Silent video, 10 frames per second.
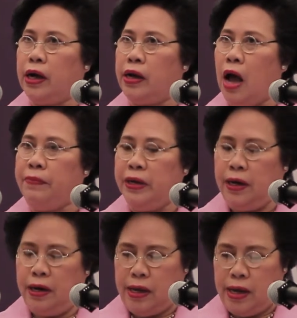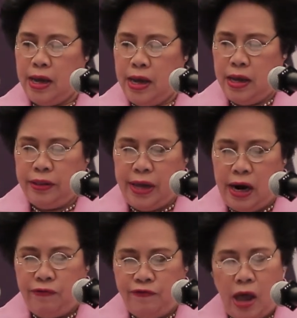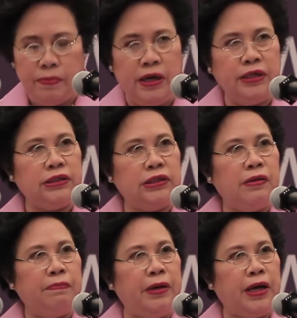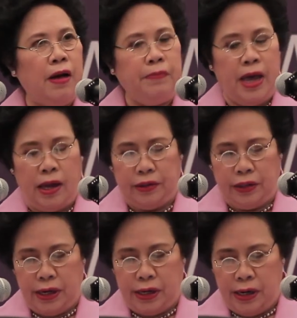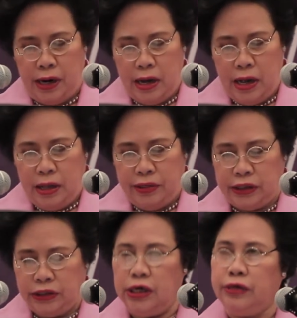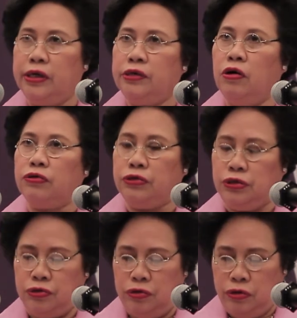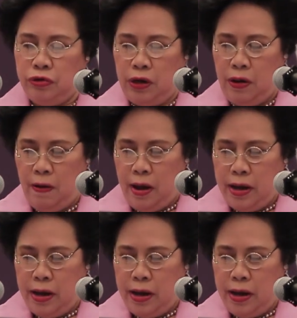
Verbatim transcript: economically, their families become healthier, their children go to school,